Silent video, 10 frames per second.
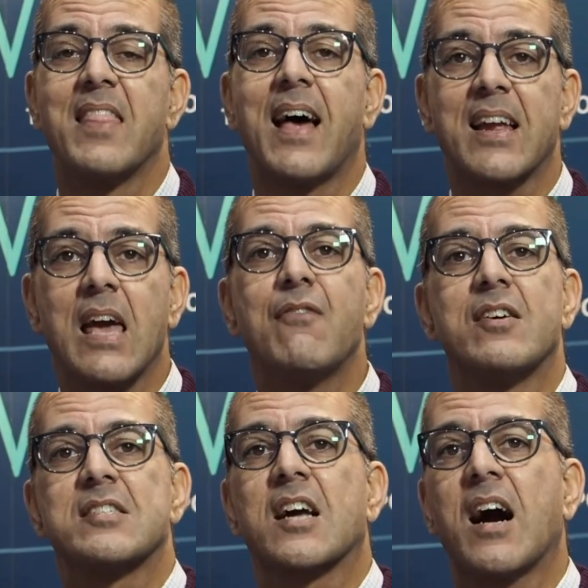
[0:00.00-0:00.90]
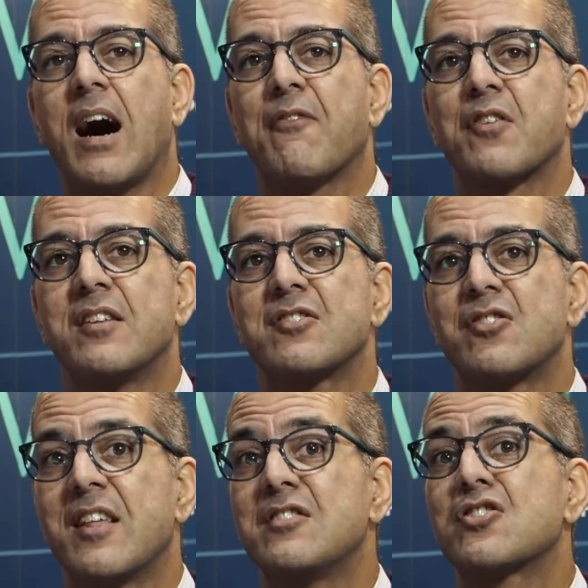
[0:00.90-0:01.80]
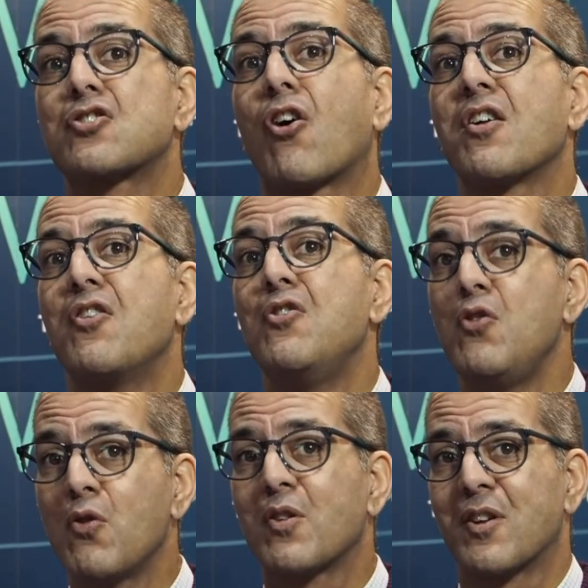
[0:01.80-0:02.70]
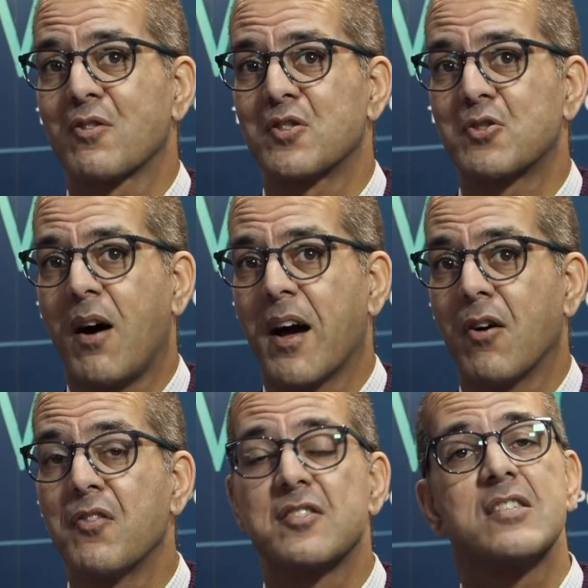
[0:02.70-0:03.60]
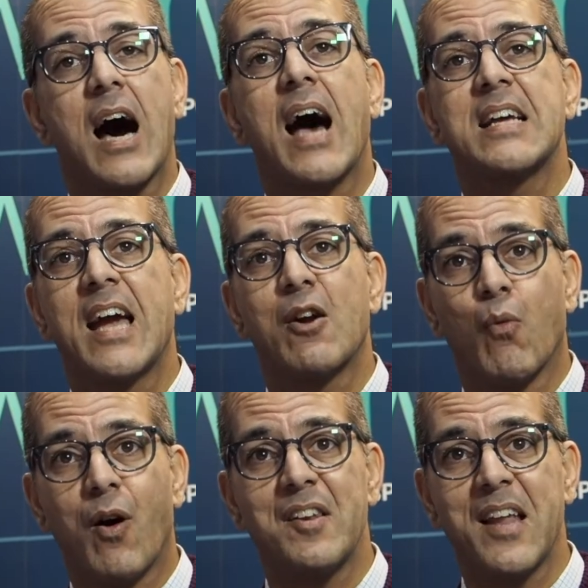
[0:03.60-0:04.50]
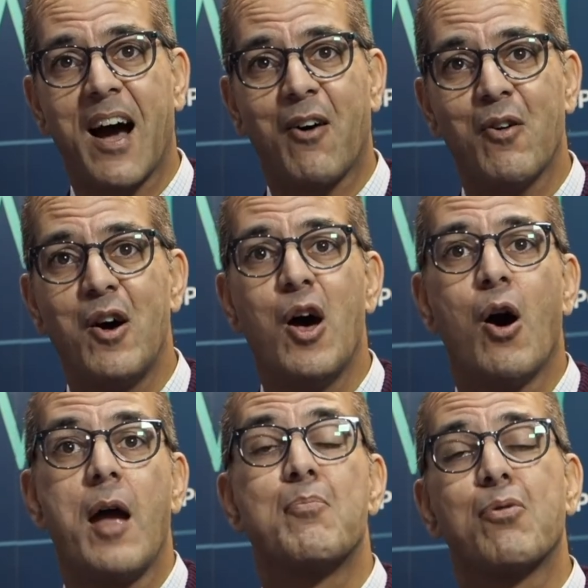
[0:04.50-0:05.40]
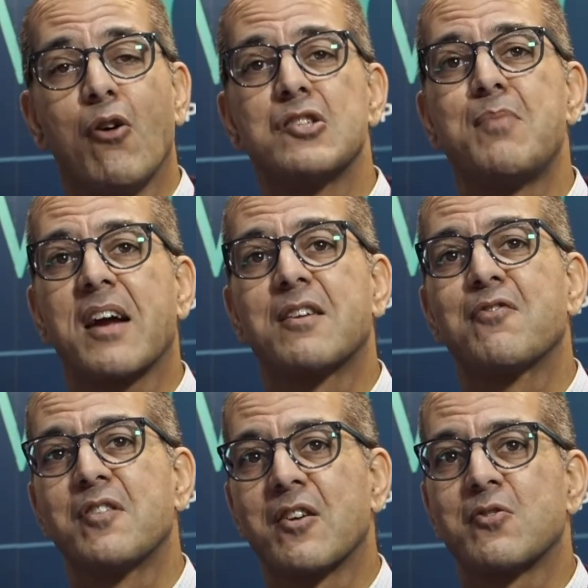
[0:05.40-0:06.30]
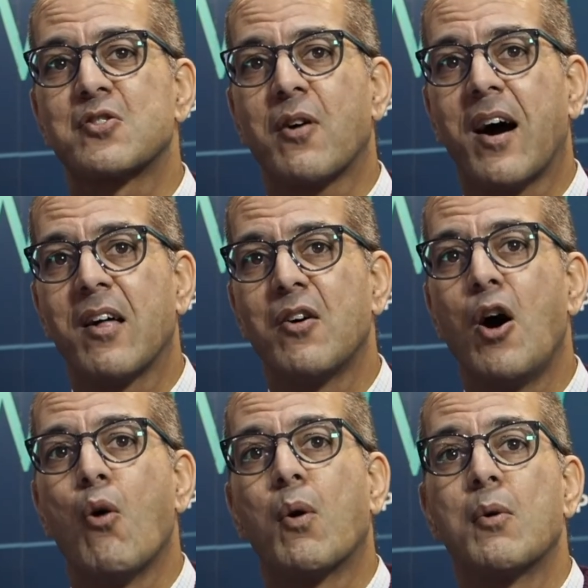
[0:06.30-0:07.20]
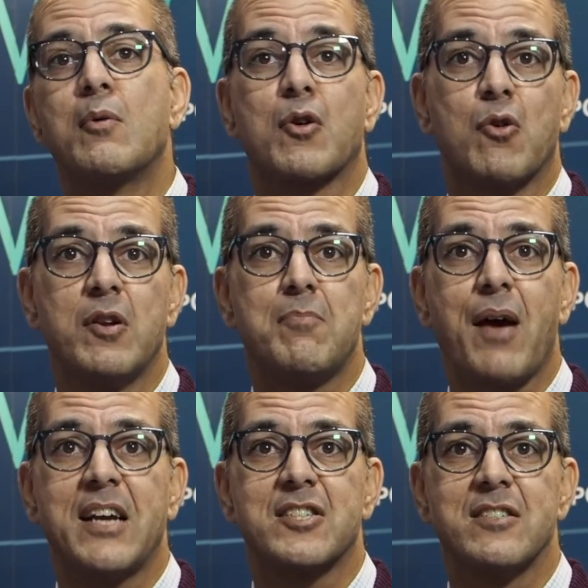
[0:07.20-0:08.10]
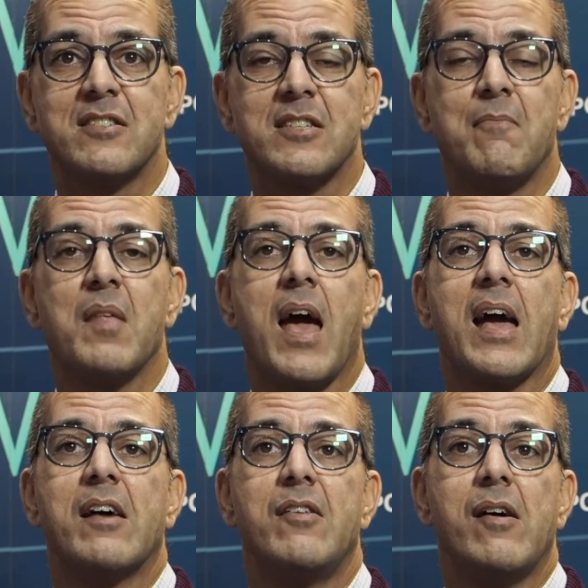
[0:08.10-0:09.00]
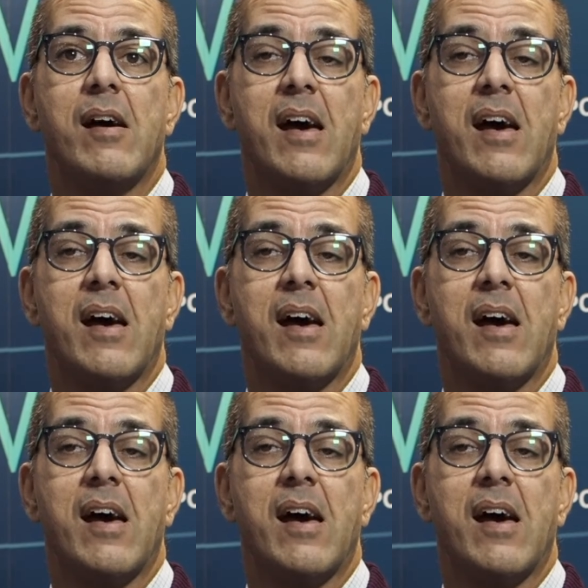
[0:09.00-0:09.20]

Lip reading: That gave us the confidence to then start a new clinical trial. This is iCare1 now, a prospective clinical trial where we recruited patients and